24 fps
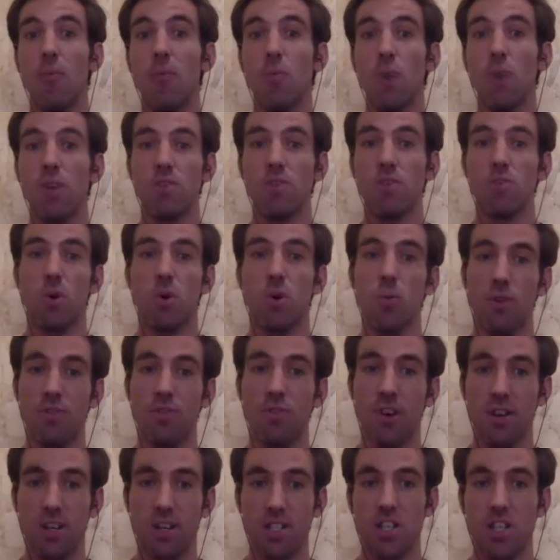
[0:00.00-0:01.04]
Whereas what we're
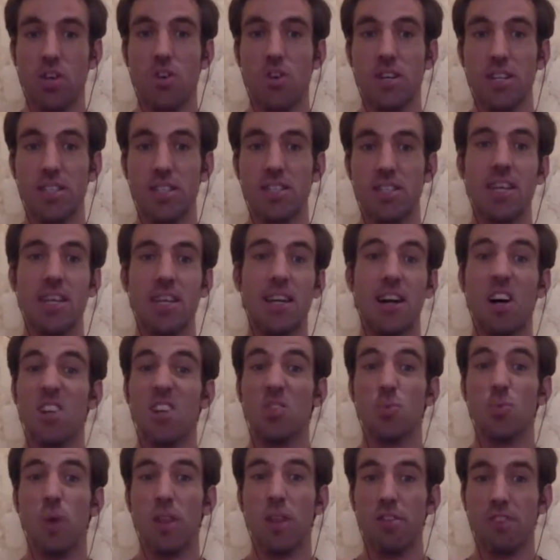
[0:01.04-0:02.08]
focusing on is
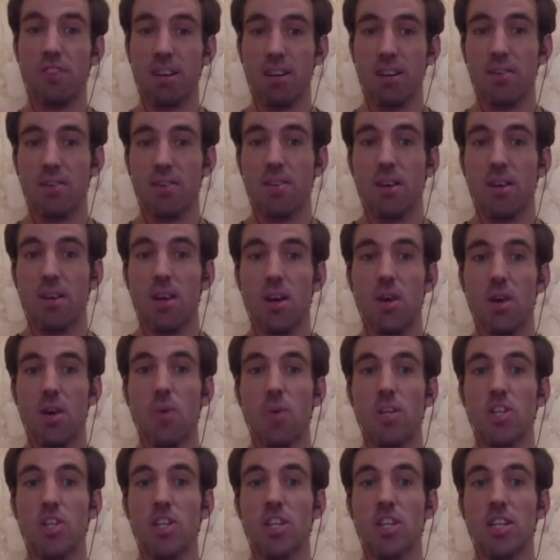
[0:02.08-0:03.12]
enhanced weathering,
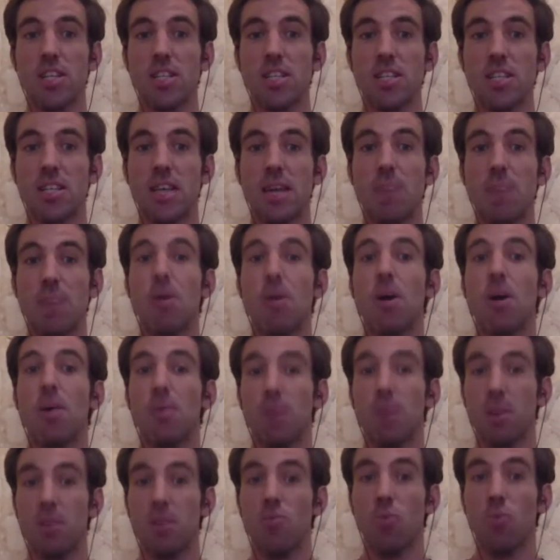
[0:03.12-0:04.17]
which is a
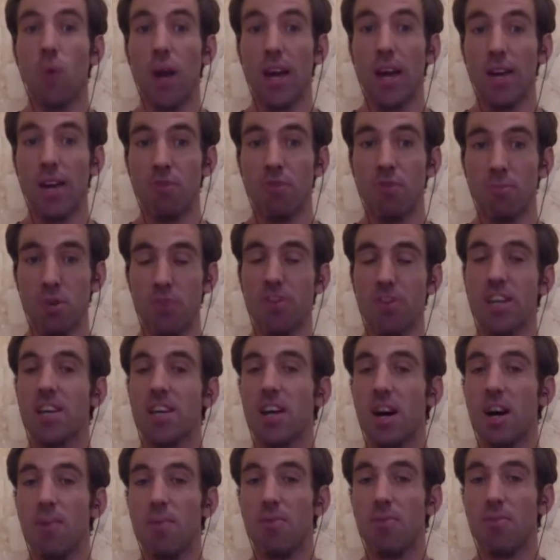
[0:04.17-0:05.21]
permanent way of removing
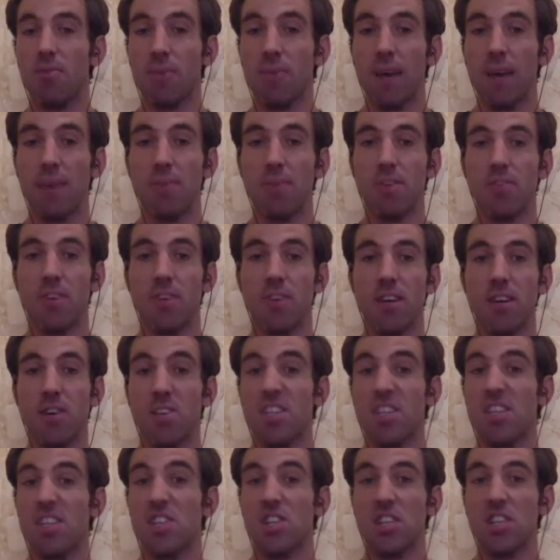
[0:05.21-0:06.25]
carbon from the atmosphere. You
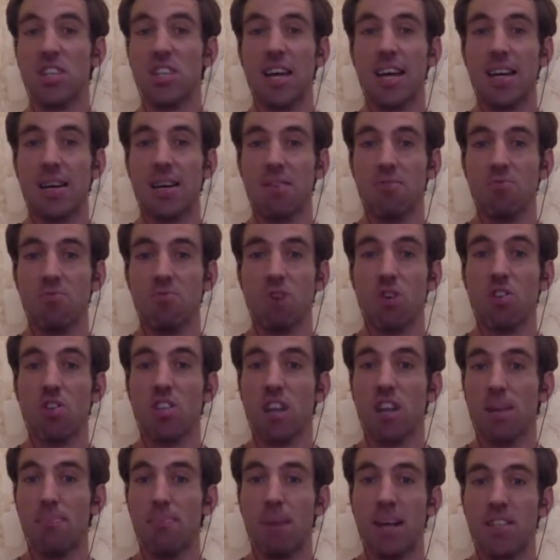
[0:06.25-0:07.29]
essentially take rocks
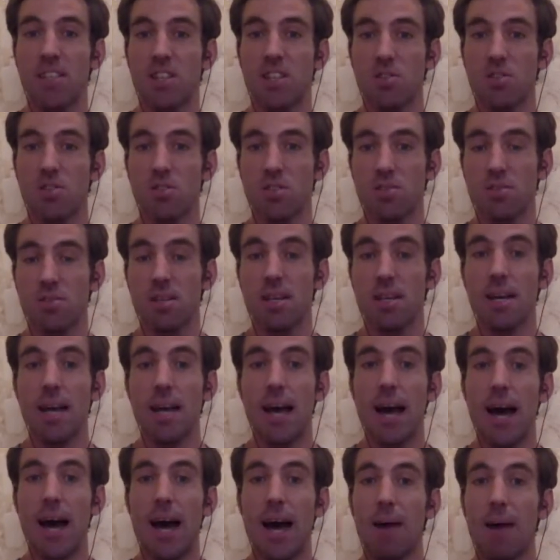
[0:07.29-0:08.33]
like basalt,
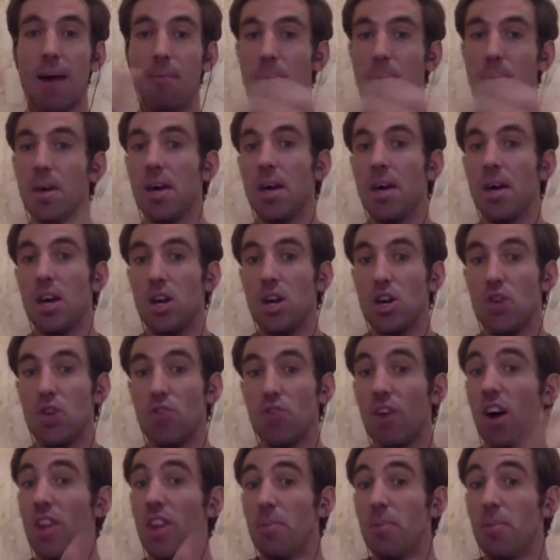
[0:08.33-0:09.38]
you
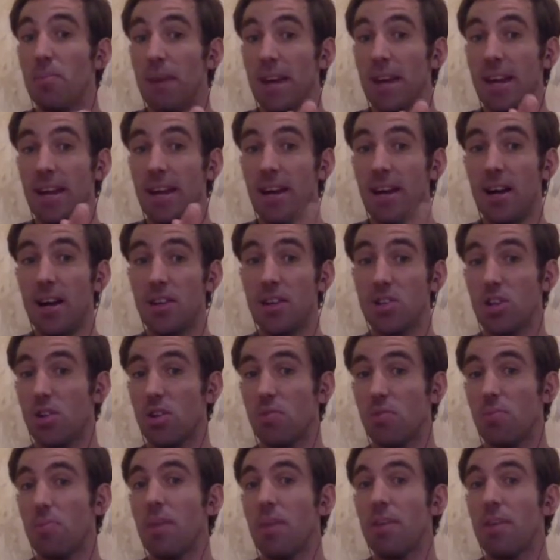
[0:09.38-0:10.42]
find them
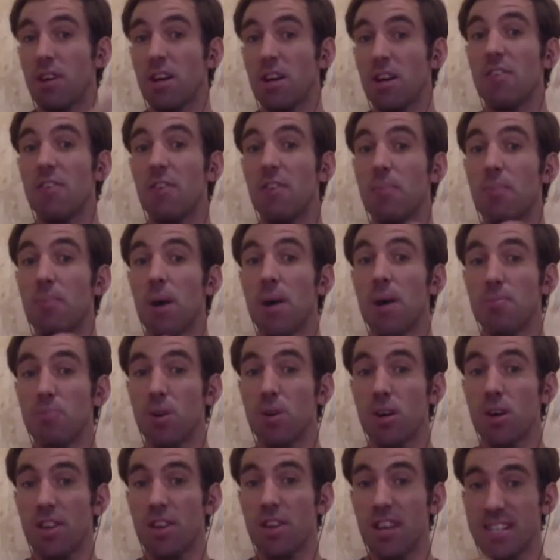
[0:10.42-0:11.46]
so they're a kind of a
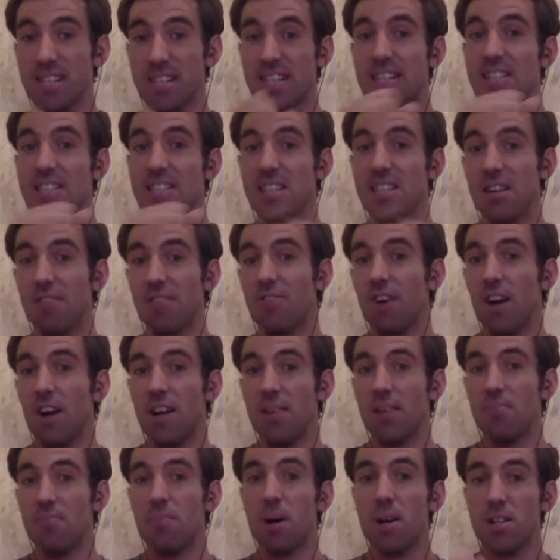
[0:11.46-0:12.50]
byproduct that exists in a
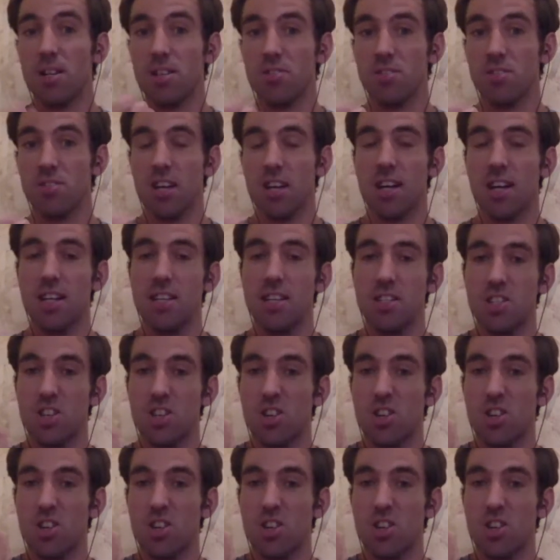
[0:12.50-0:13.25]
fine particle size.